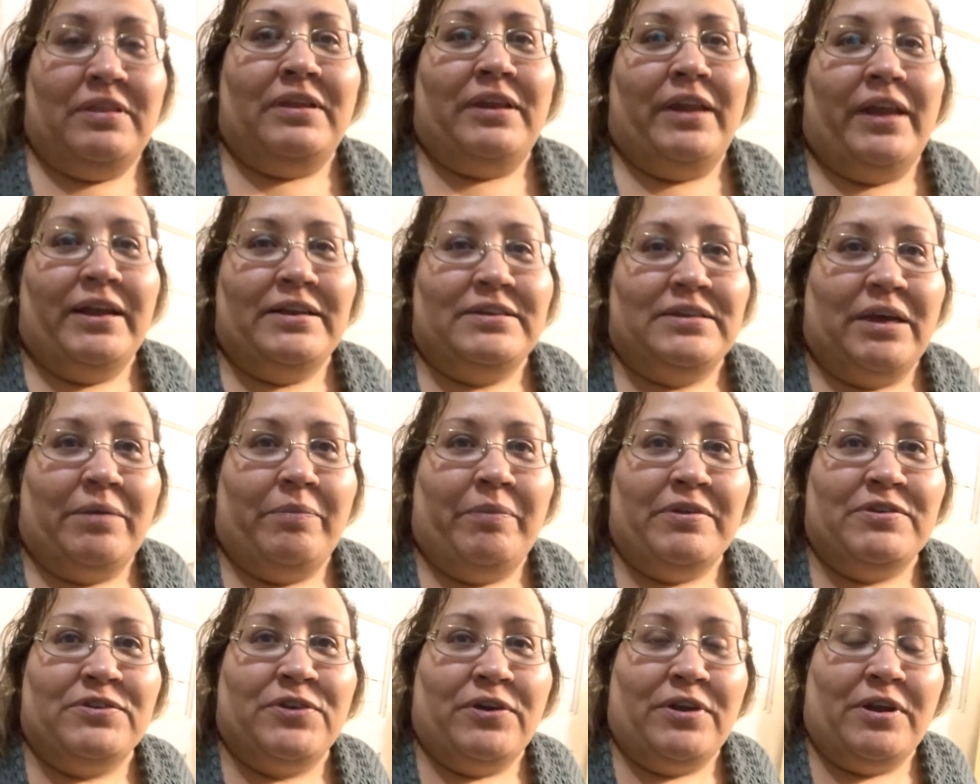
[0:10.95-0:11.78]
the next
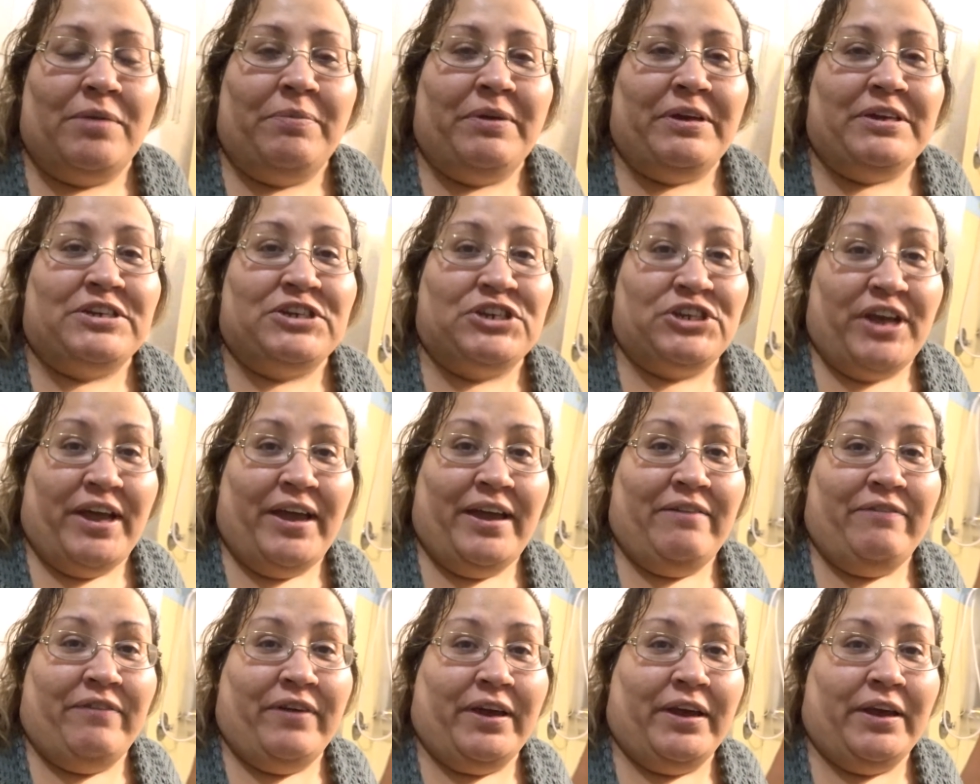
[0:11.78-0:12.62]
time he's going to be
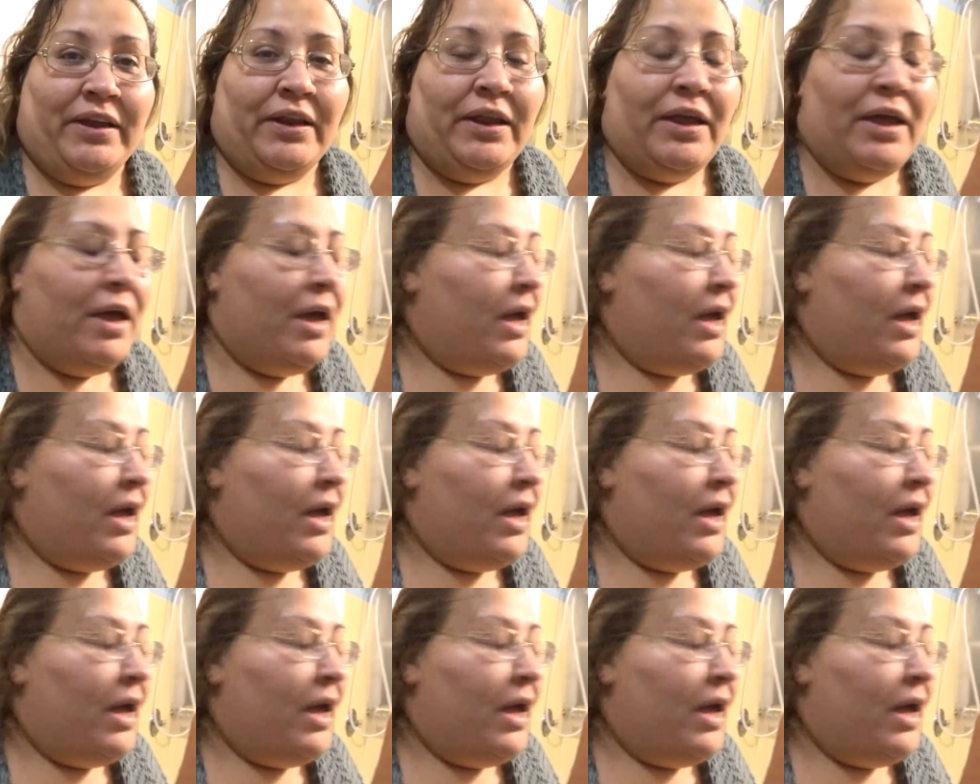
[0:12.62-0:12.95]
shaving